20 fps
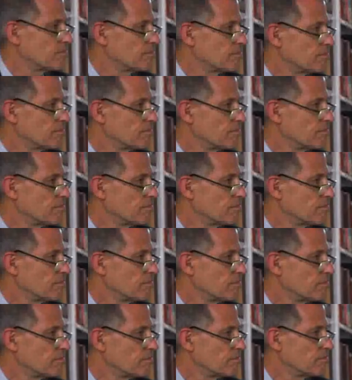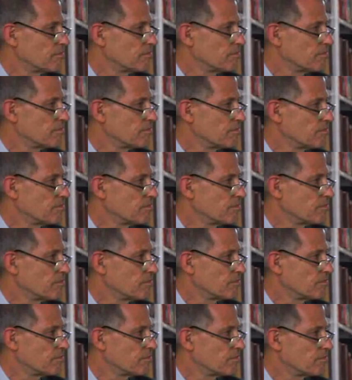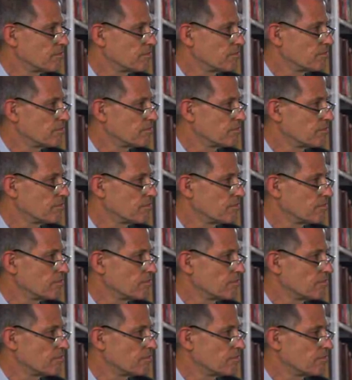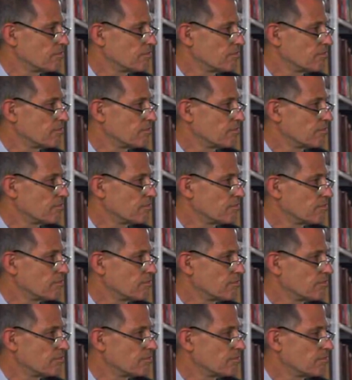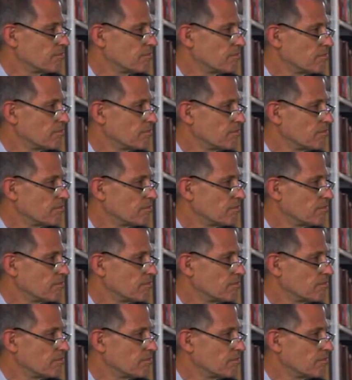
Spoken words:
[no speech]